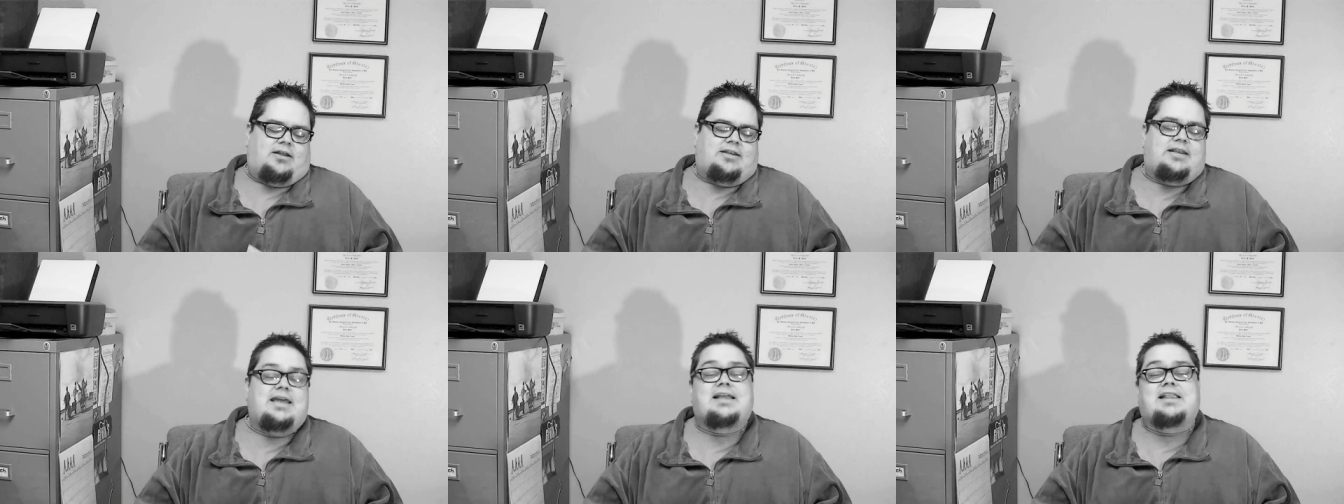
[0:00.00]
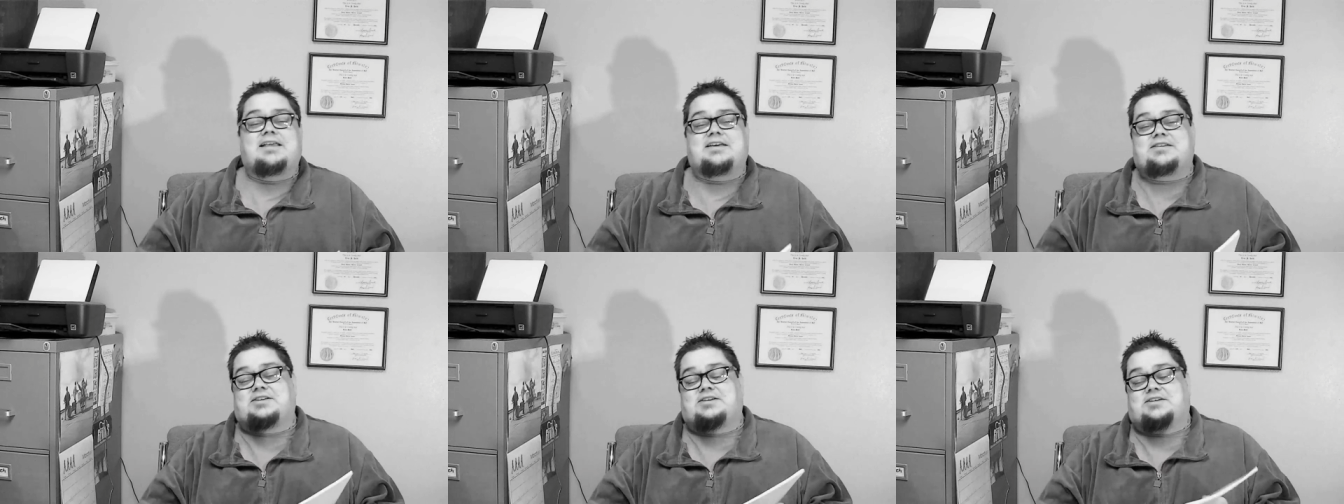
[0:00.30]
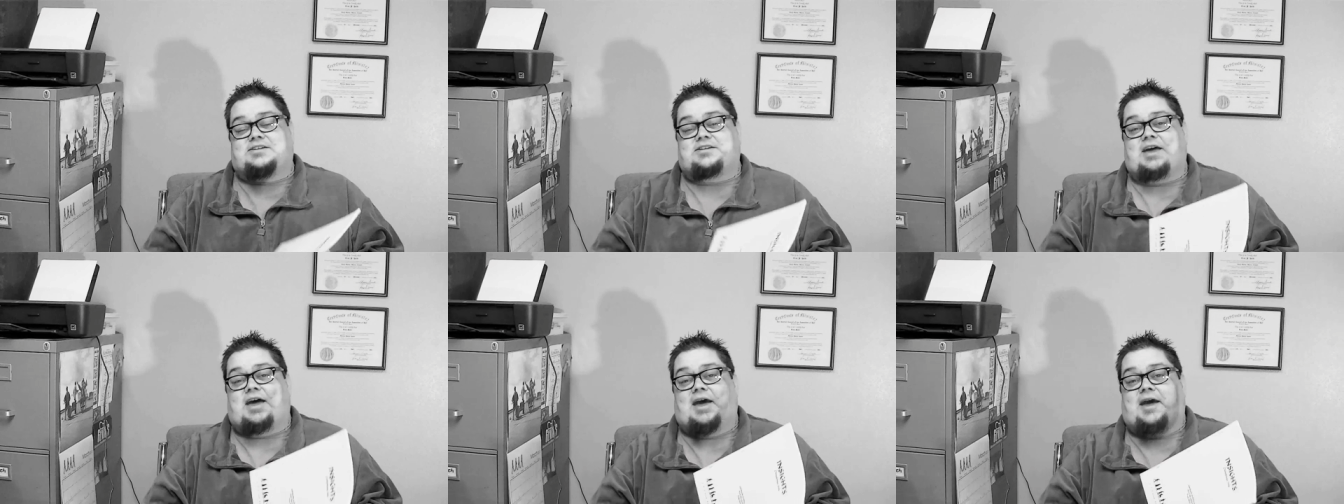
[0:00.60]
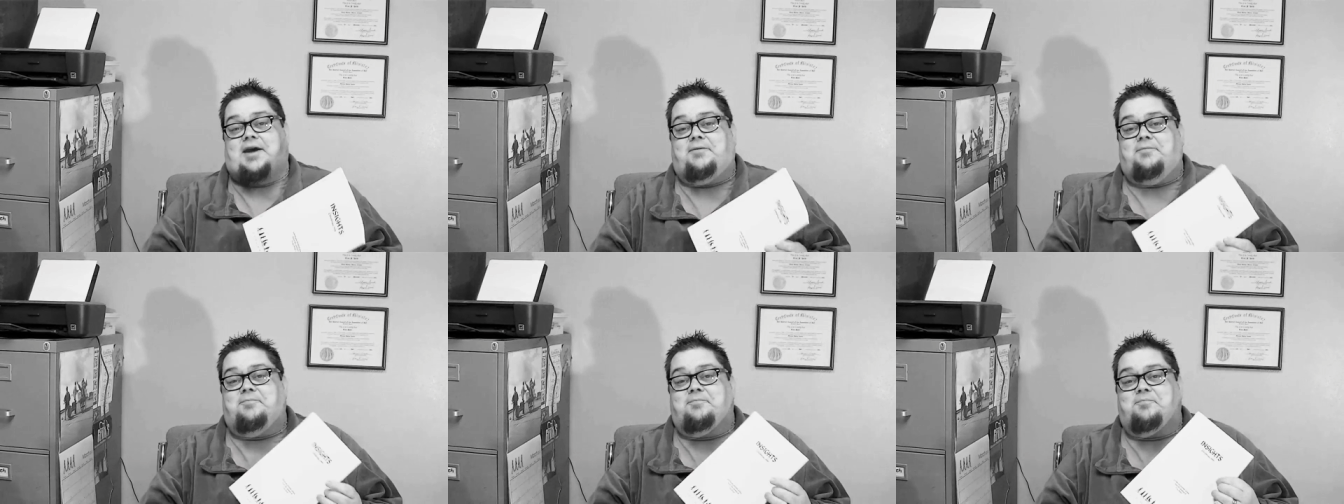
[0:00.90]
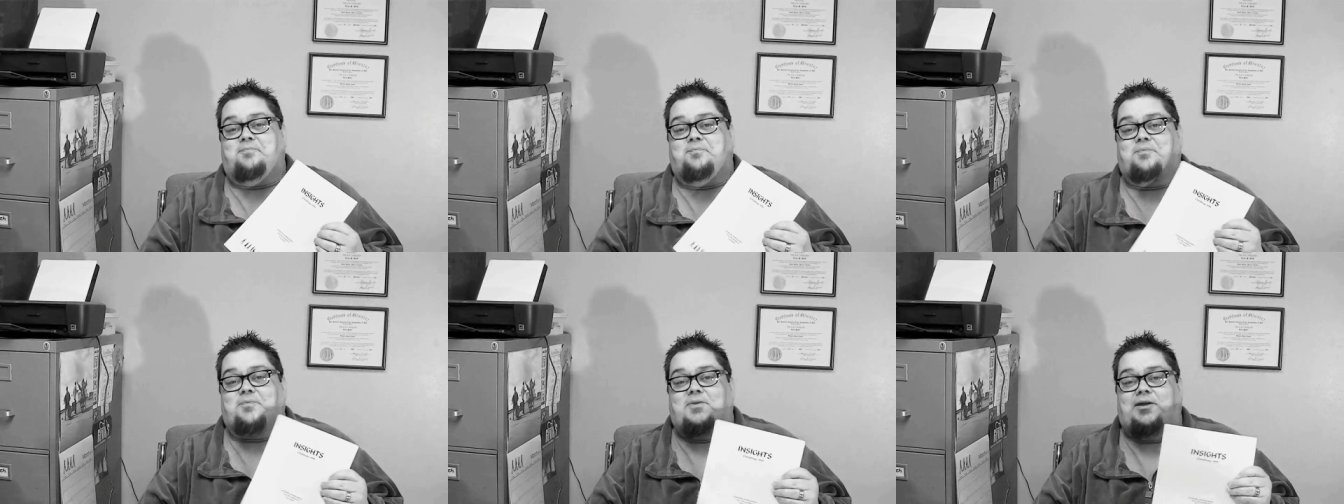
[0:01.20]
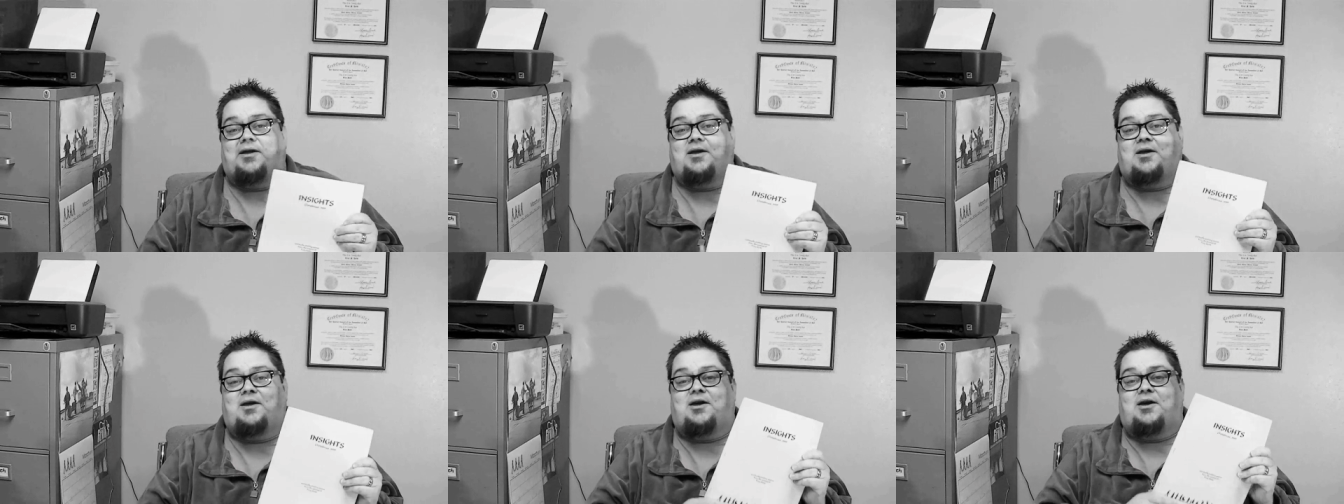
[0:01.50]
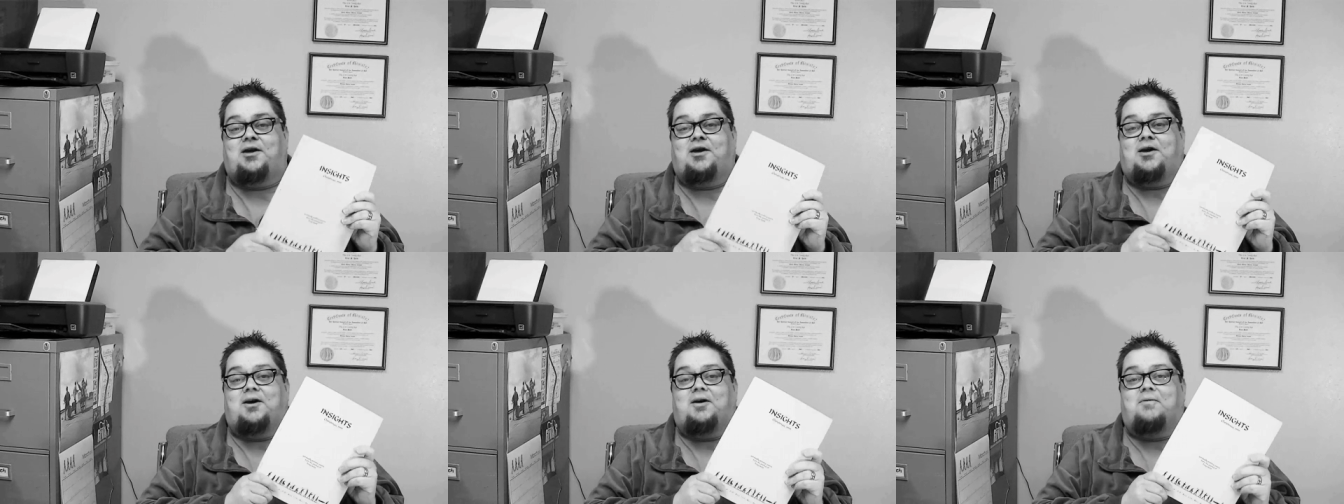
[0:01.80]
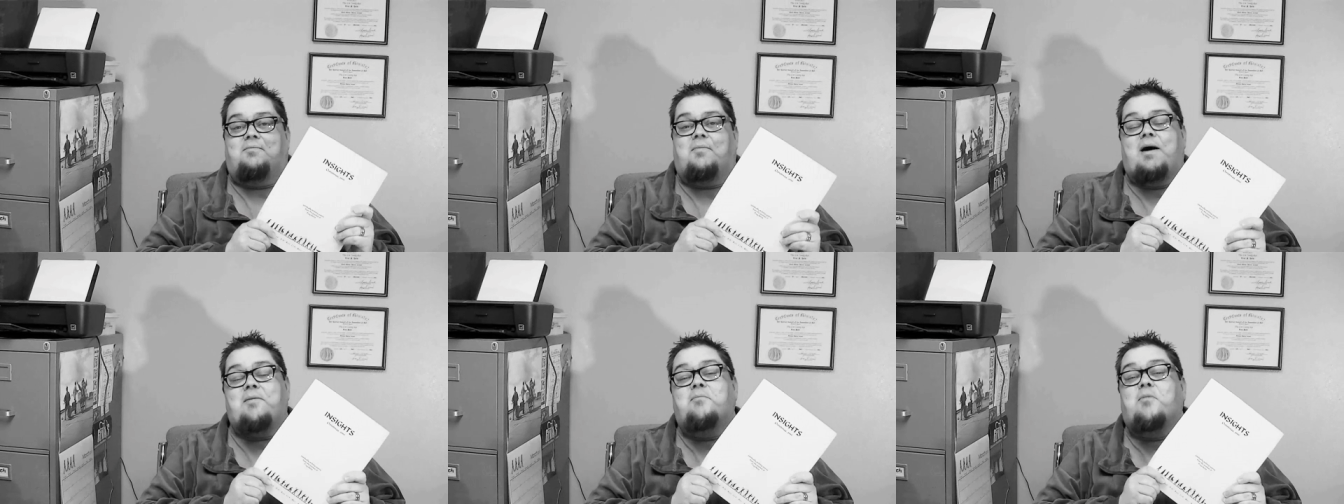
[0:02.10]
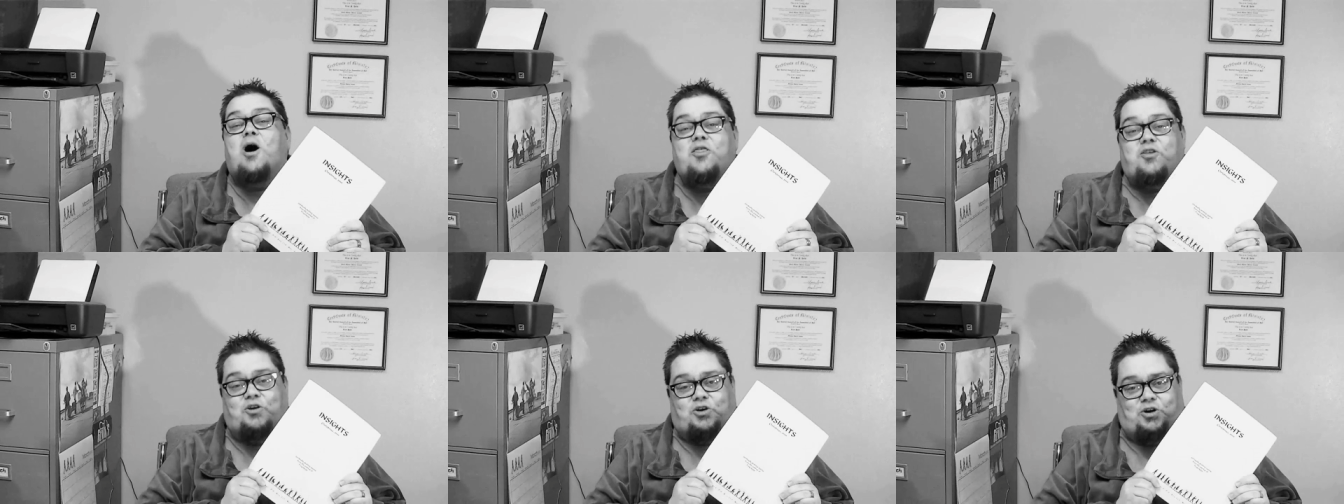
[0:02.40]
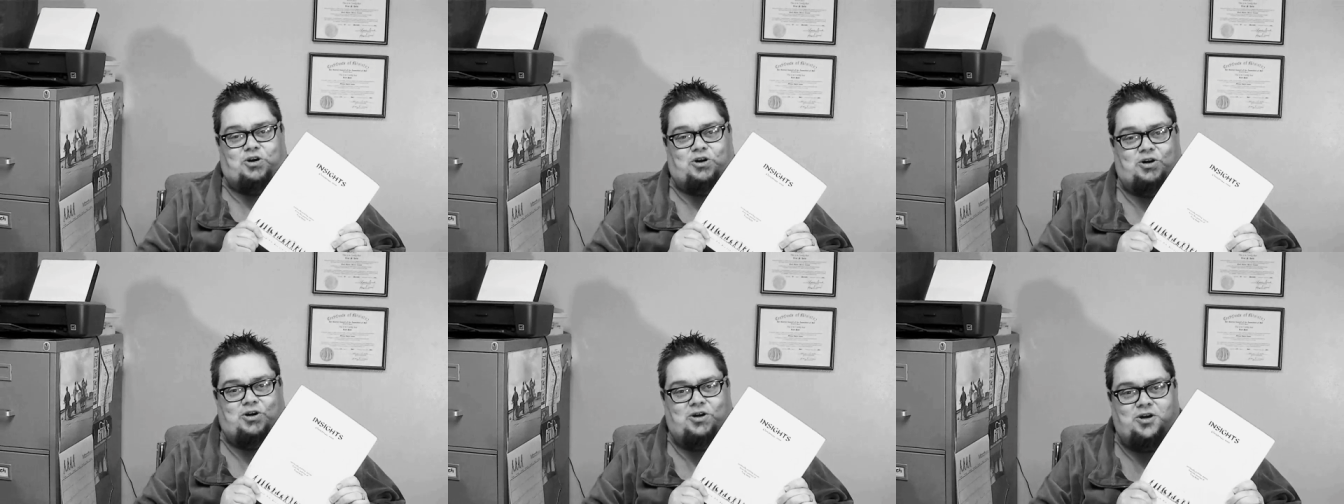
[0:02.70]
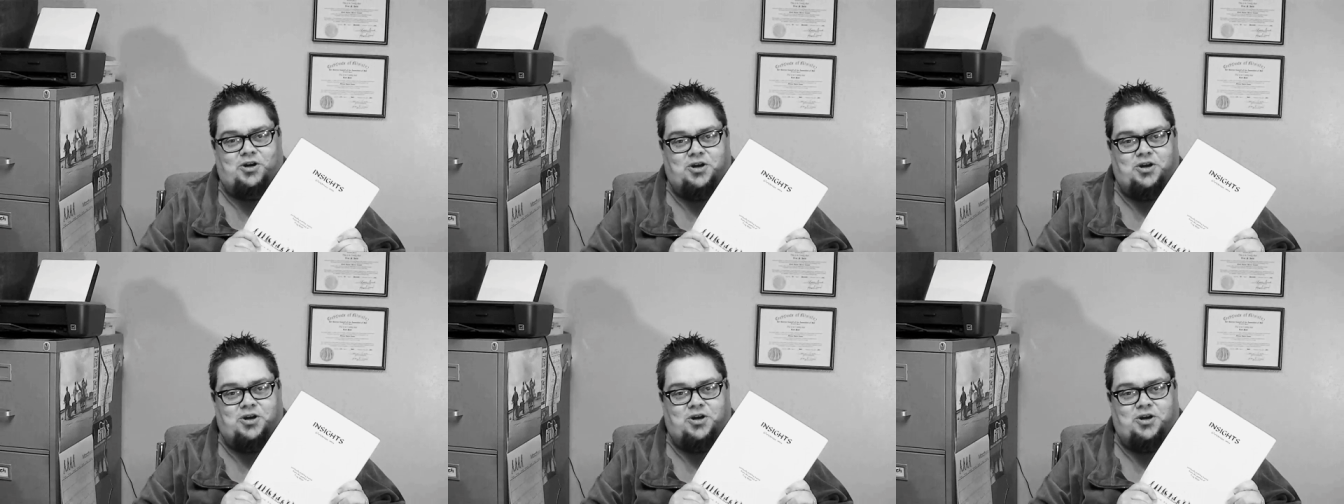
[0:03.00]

Needless to say, my mother